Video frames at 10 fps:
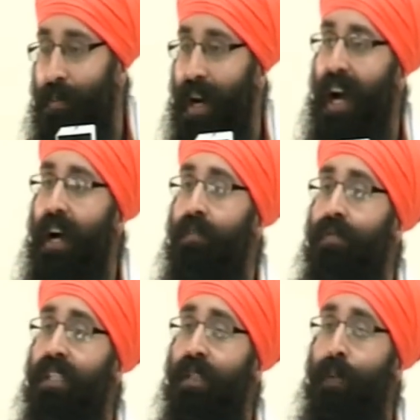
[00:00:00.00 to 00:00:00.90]
But out of
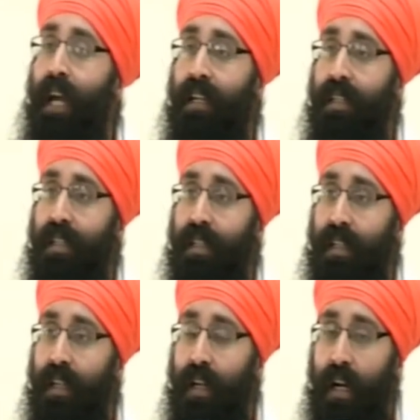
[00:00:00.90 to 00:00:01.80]
respect
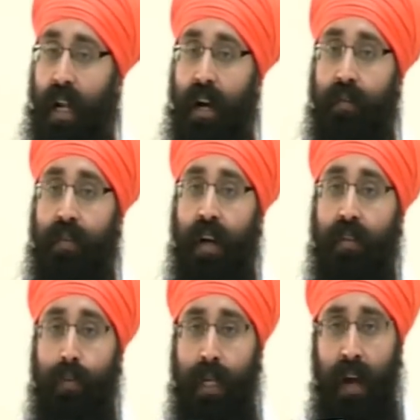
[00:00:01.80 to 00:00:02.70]
and out of
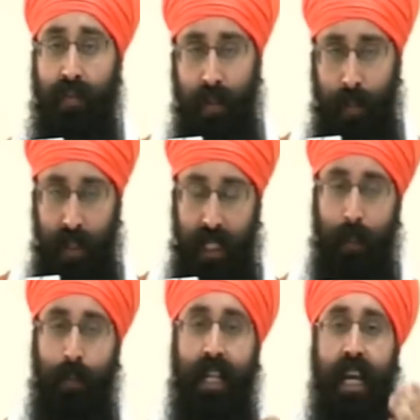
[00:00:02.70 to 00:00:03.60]
love, we have to put the
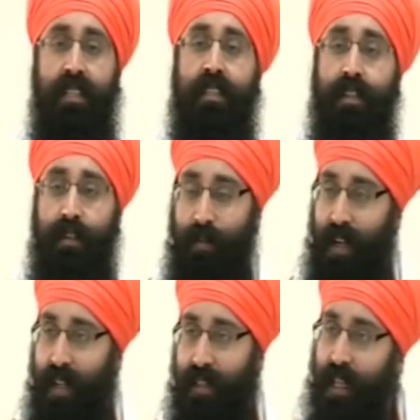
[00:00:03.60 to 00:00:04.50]
application into
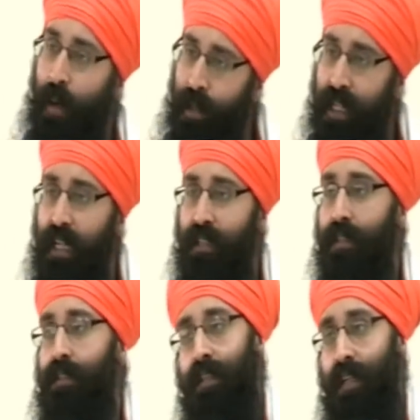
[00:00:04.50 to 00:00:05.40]
Maharaj. And the application
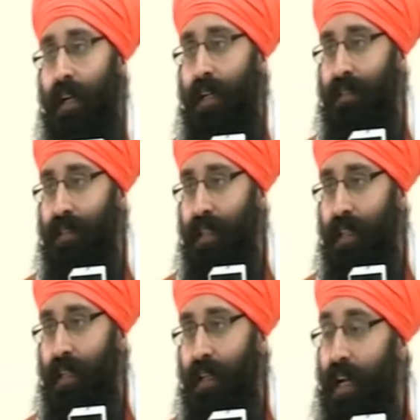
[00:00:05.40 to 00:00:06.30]
is the ardas.
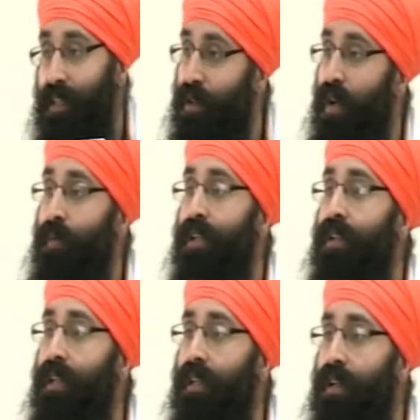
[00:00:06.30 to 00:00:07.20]
And it's got to be
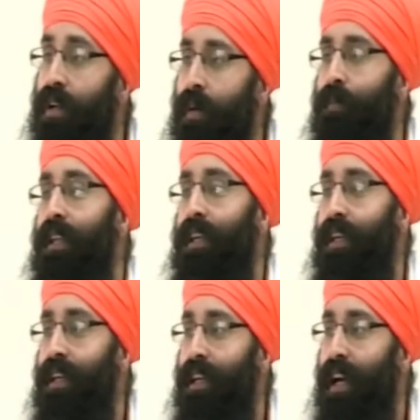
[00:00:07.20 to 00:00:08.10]
done humbly.
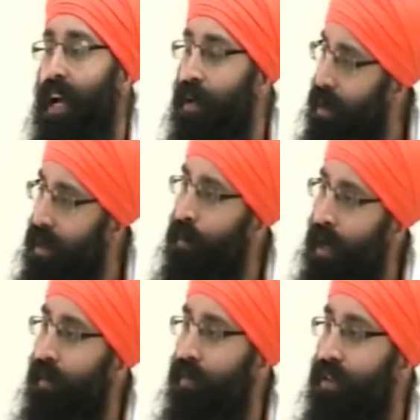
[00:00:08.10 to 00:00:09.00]
And when you
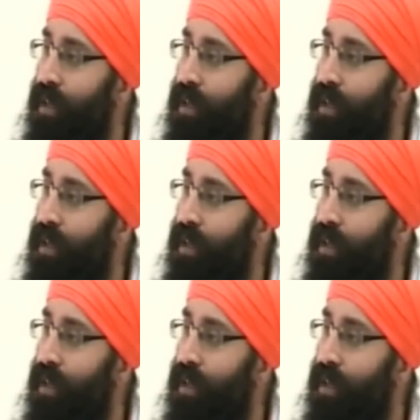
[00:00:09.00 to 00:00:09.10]
apply for a